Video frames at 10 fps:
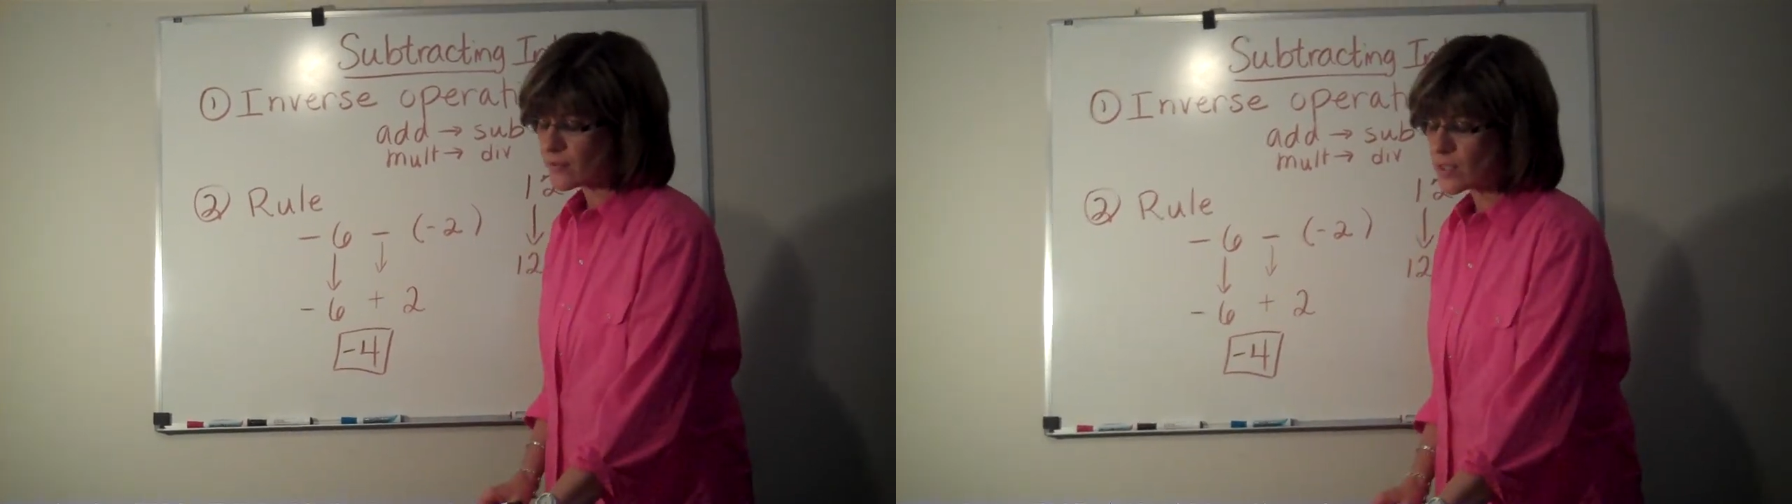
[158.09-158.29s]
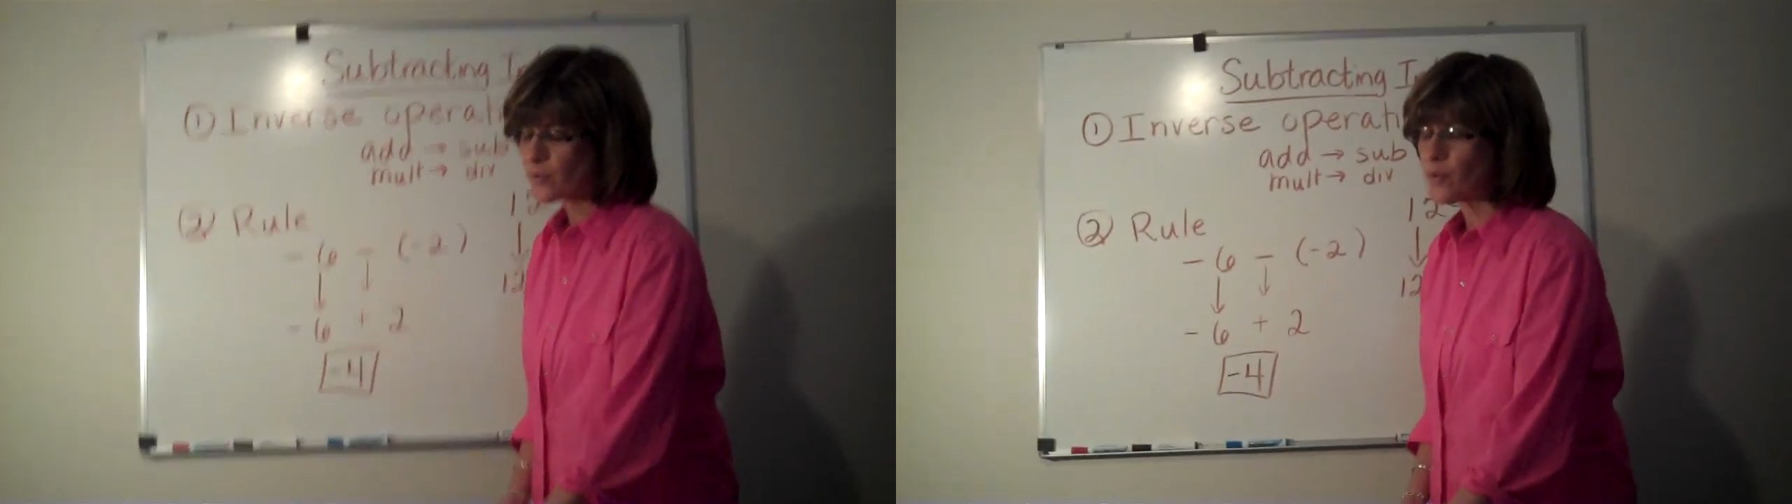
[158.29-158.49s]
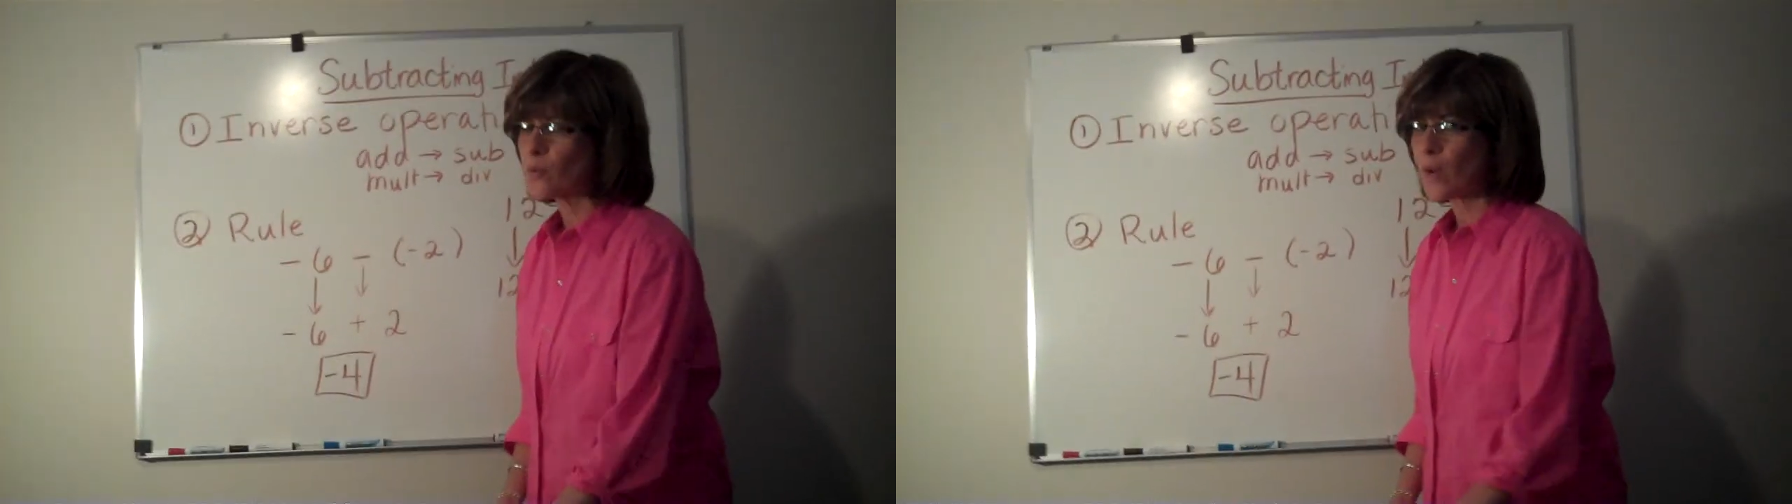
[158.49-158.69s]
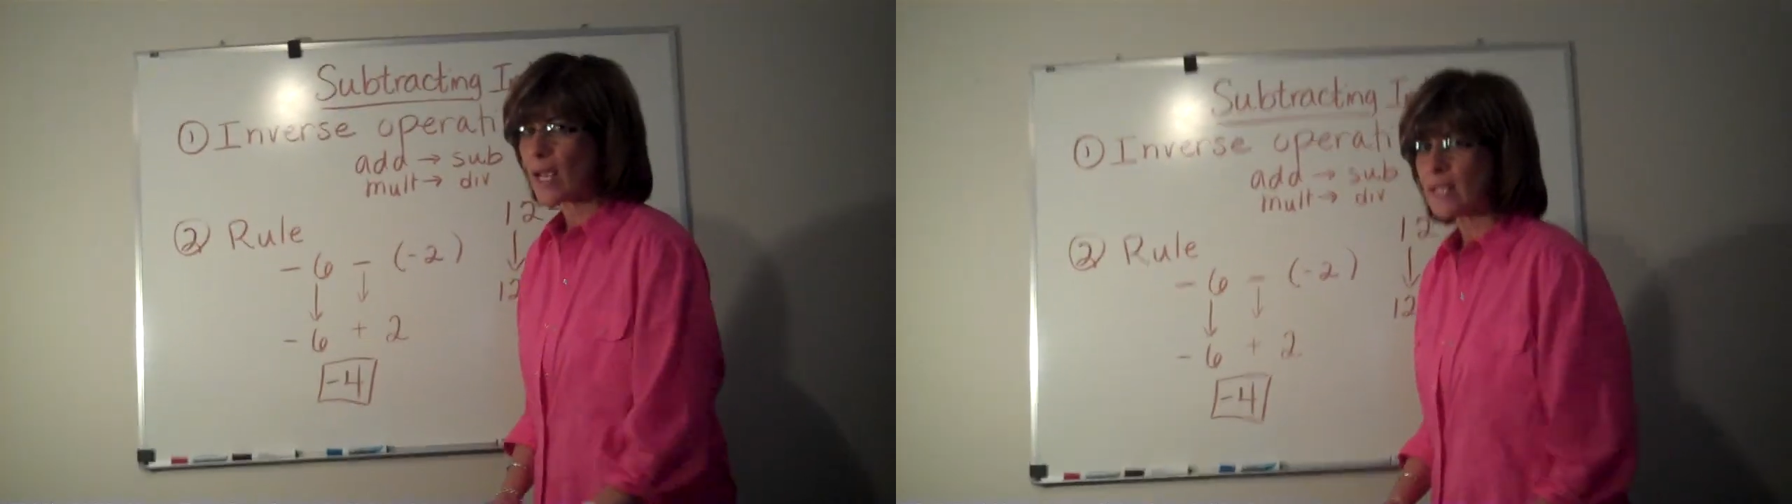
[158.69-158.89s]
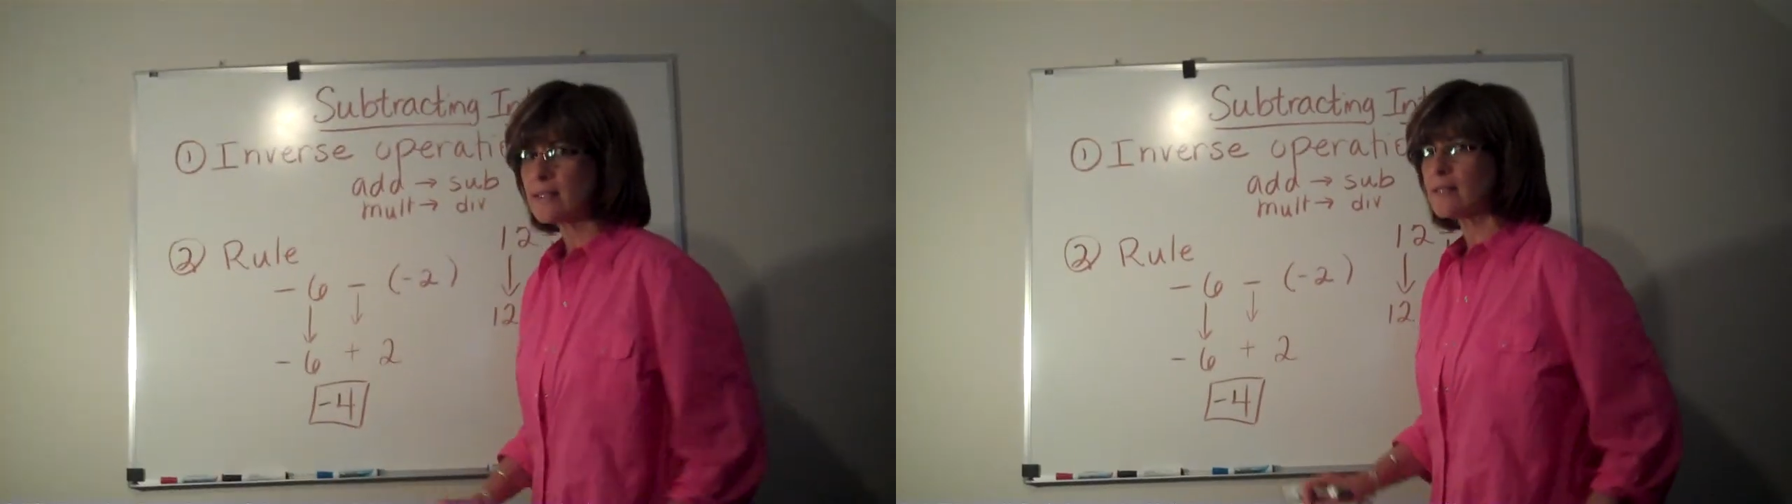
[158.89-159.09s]
of different
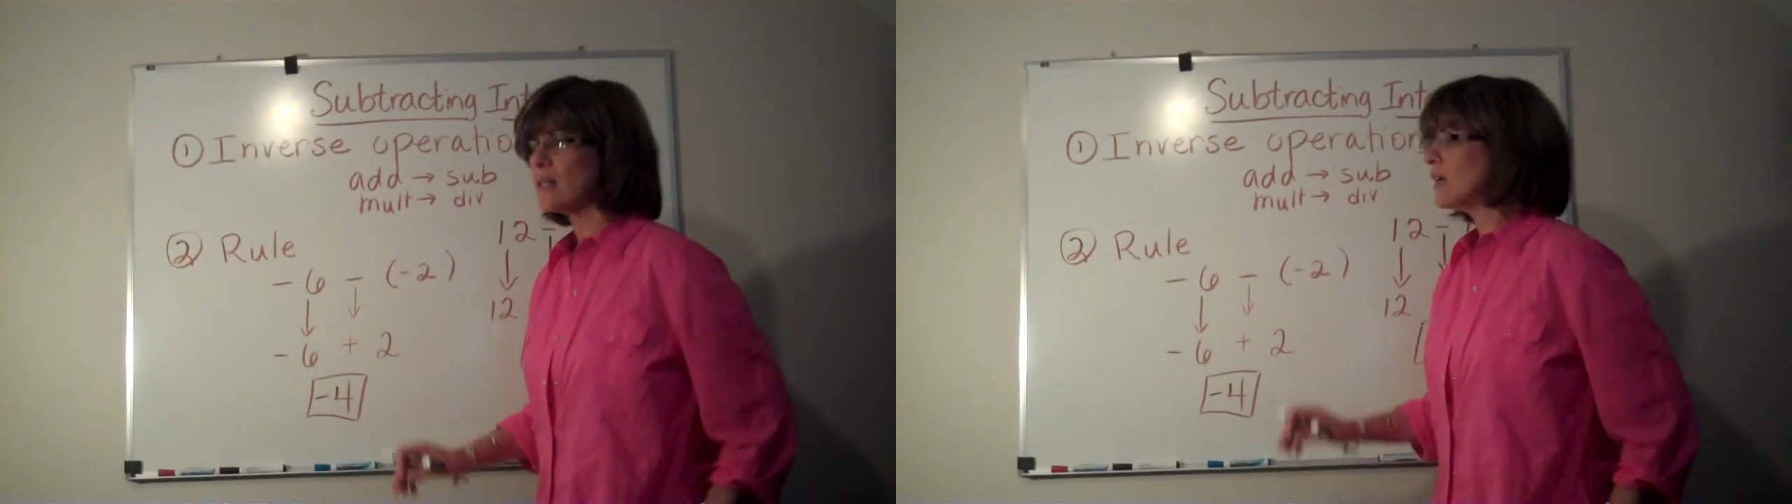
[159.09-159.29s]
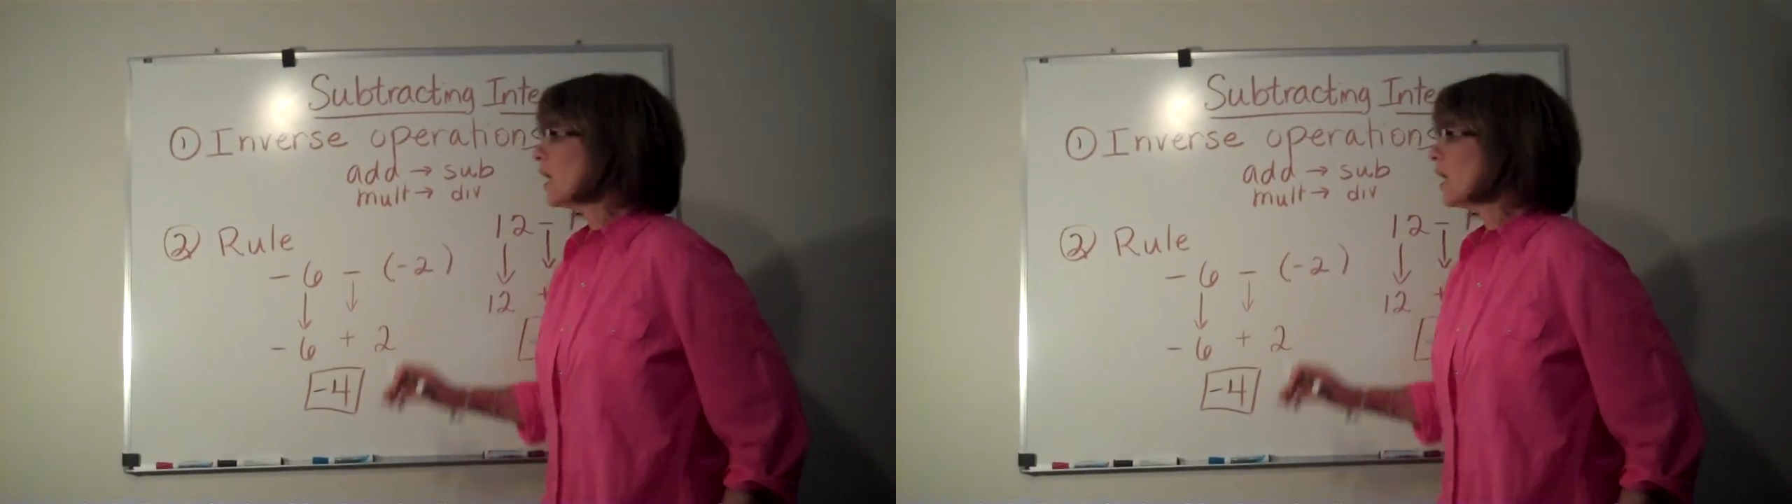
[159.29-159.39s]
ways